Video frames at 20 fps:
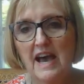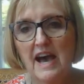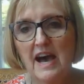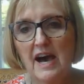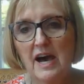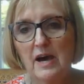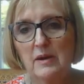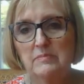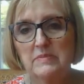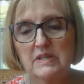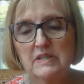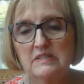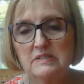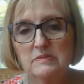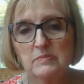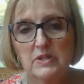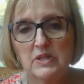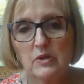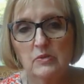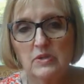
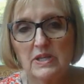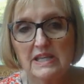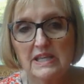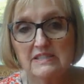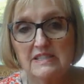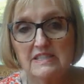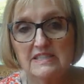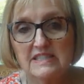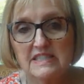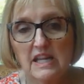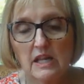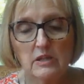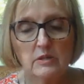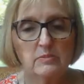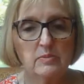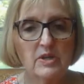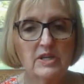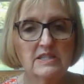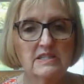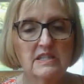because we don't get to
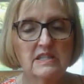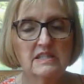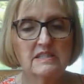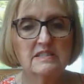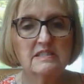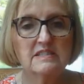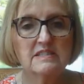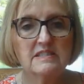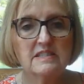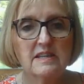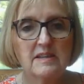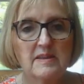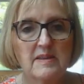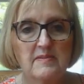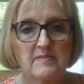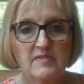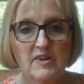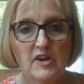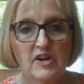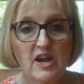celebrate this
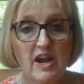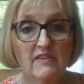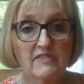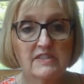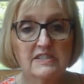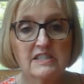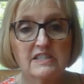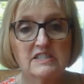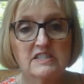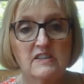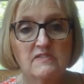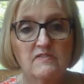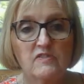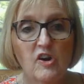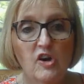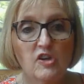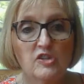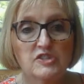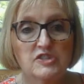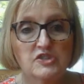very often because it
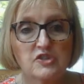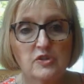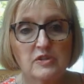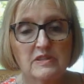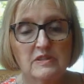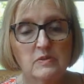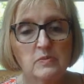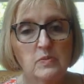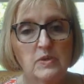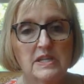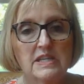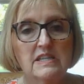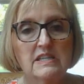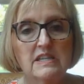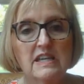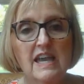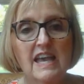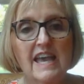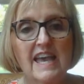falls during the week.